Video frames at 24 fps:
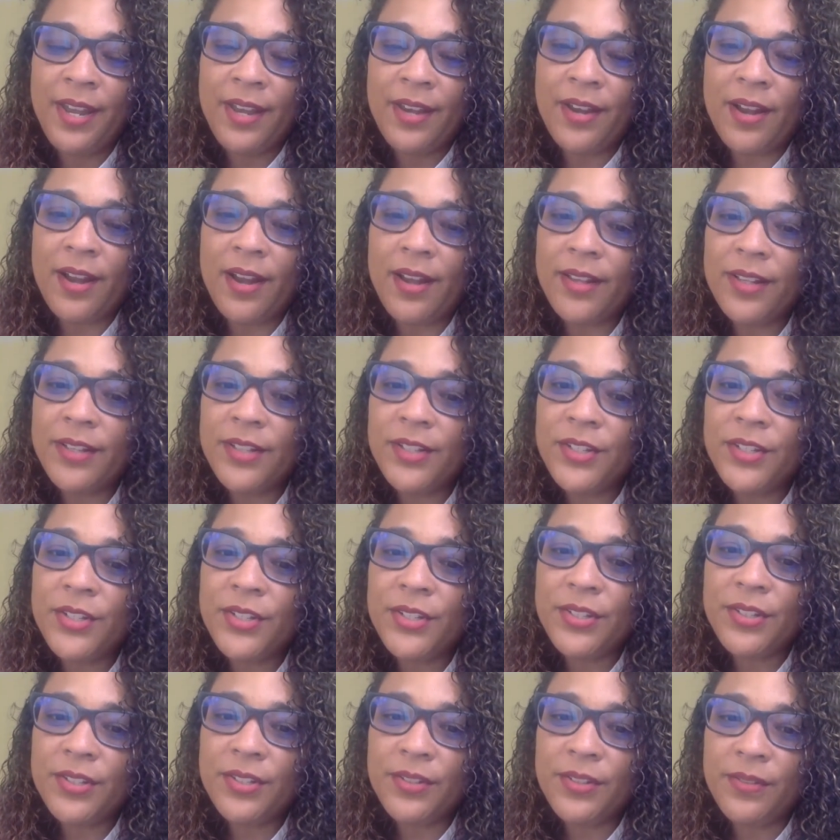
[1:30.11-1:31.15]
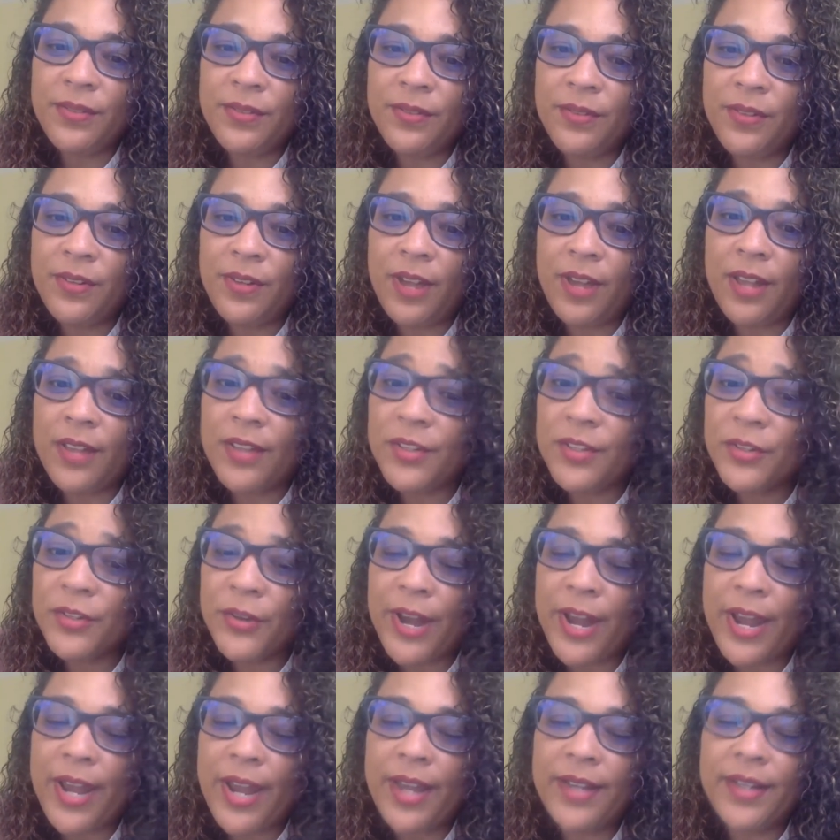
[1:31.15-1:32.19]
college college
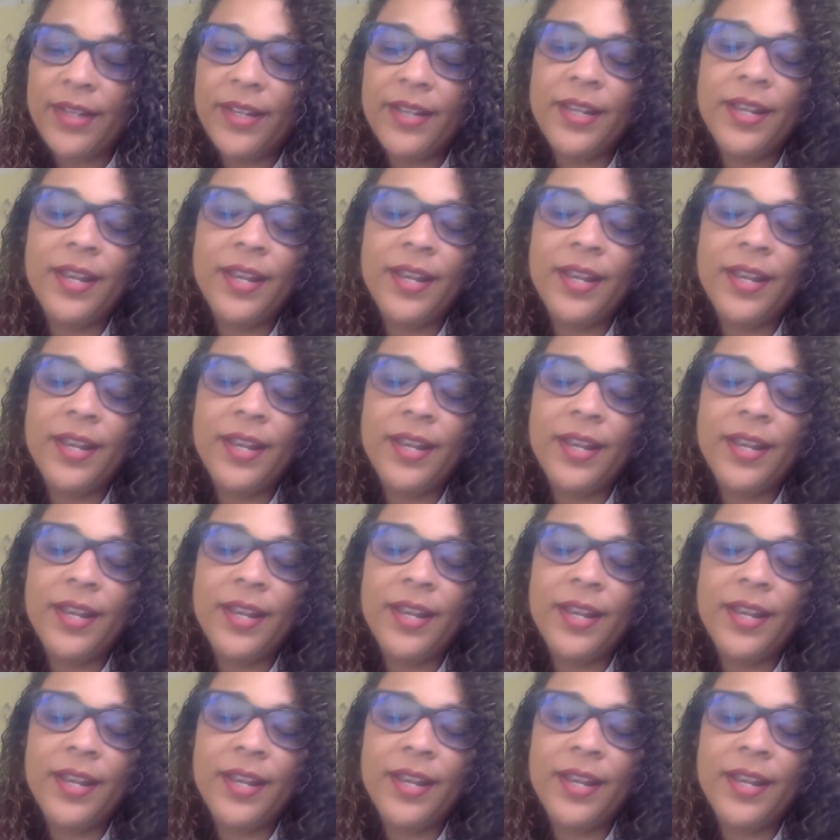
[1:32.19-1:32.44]
grad.